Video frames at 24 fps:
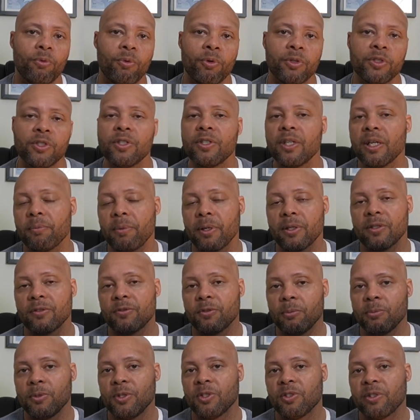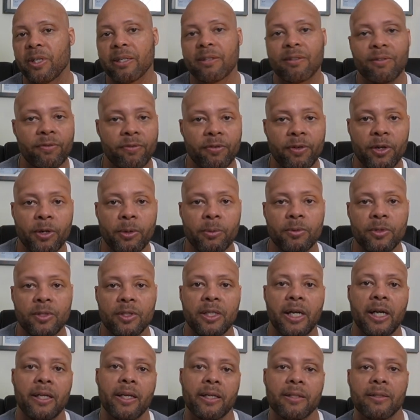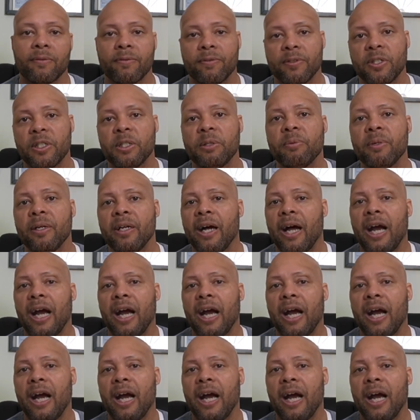What did you think about this film? Did you like the film? Did you not like the film?